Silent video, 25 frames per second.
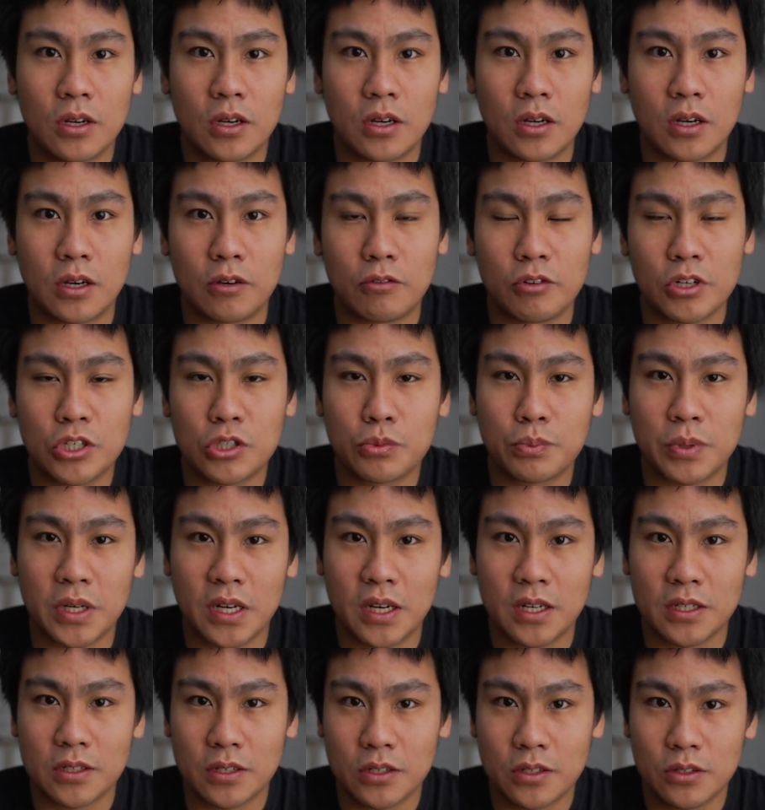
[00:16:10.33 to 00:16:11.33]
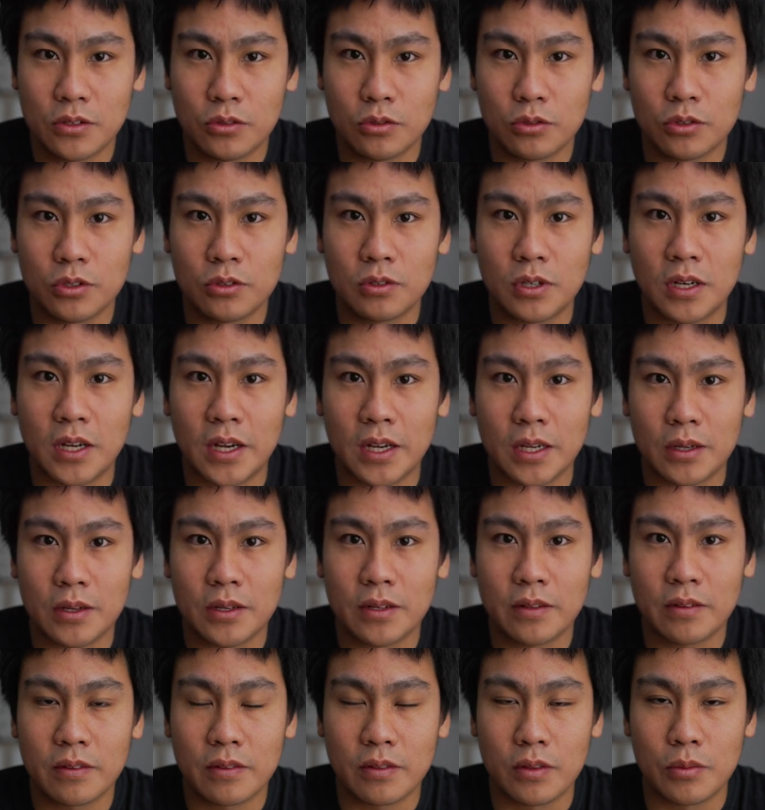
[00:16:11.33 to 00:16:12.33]
Which part do you like
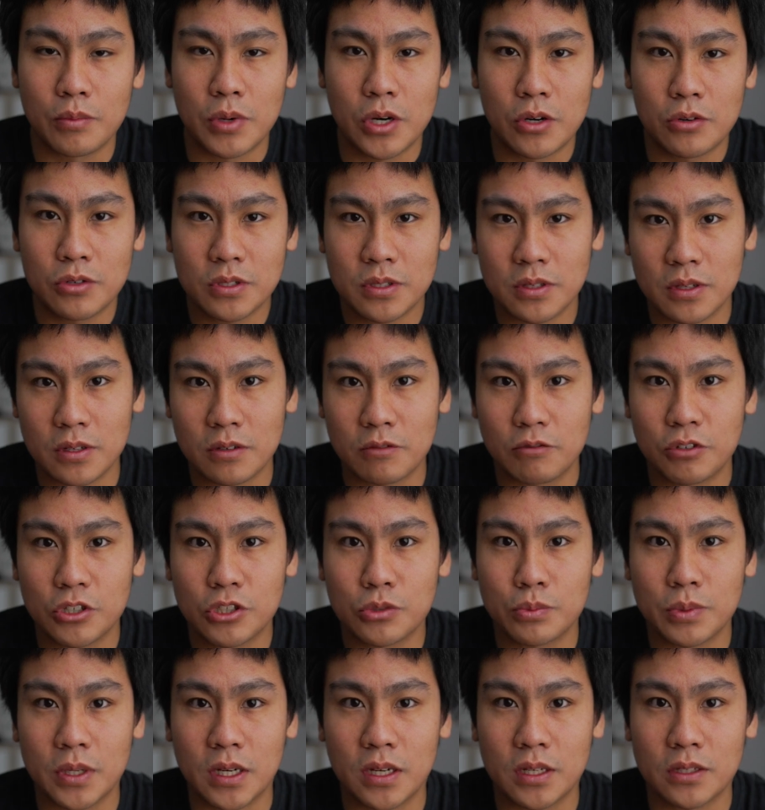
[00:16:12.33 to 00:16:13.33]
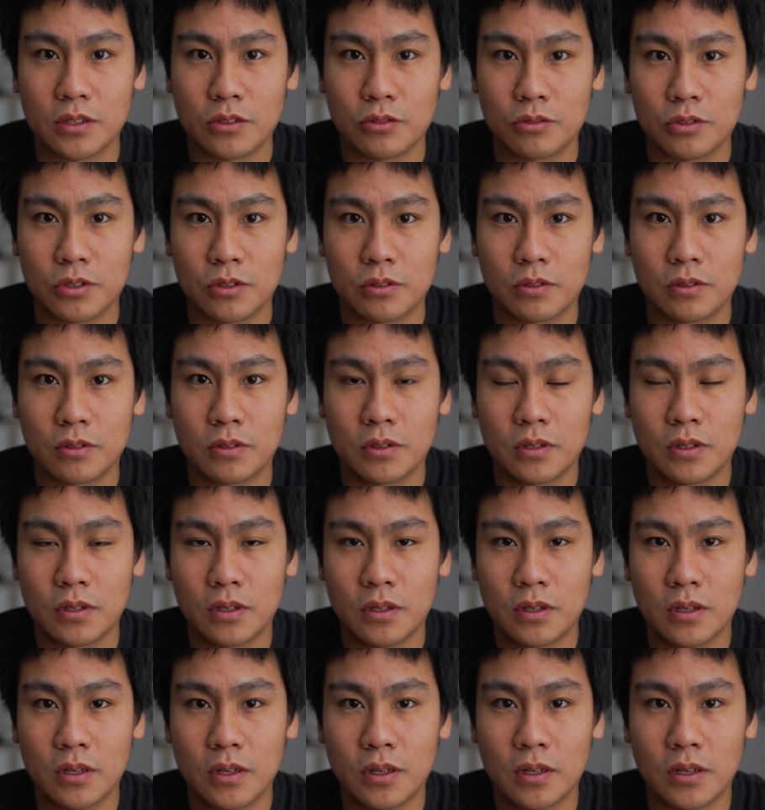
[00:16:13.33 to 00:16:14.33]
the most and which part do you
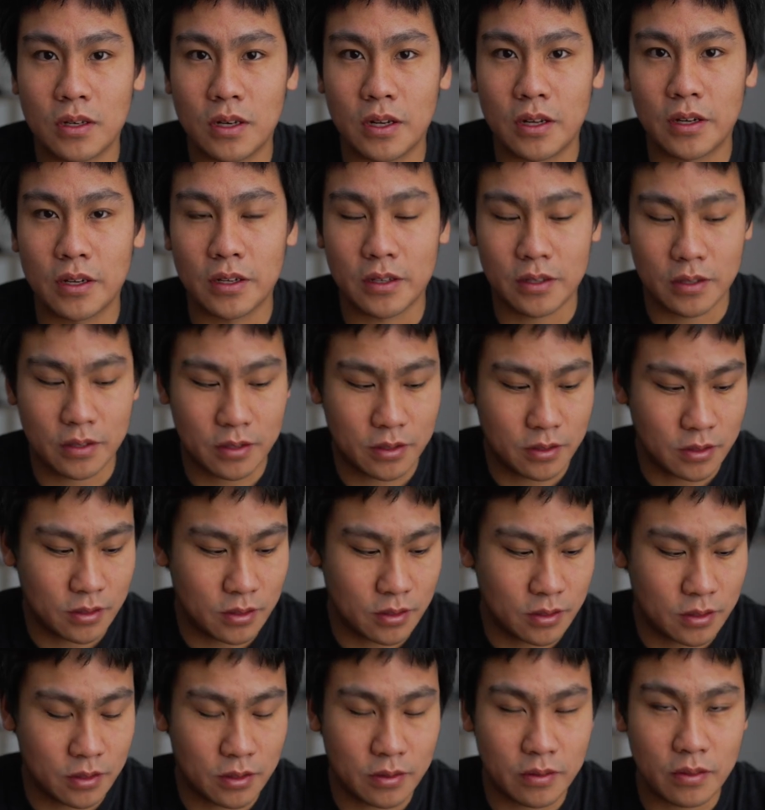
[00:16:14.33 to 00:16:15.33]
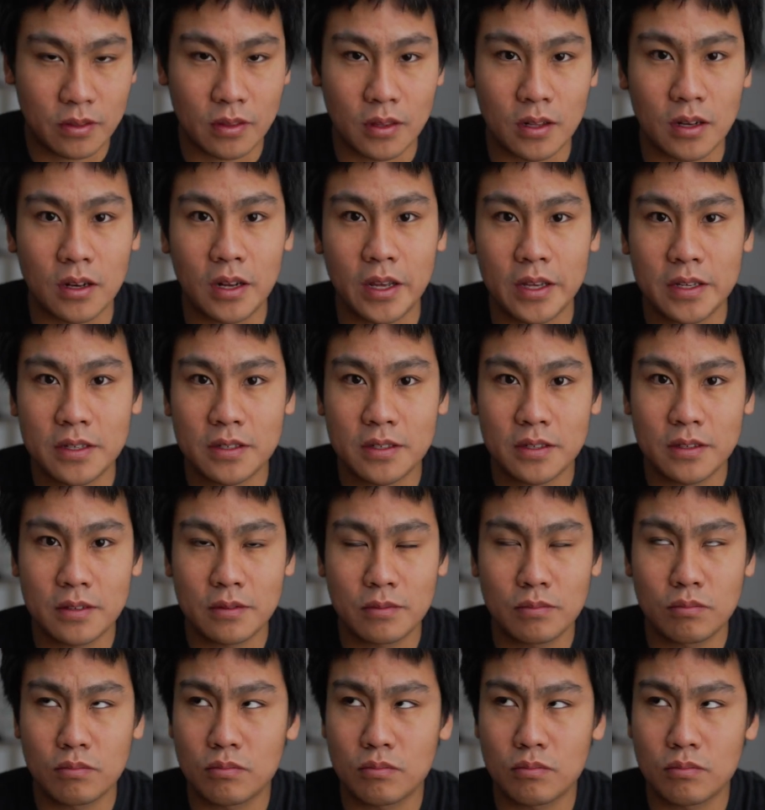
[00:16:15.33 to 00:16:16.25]
like the less?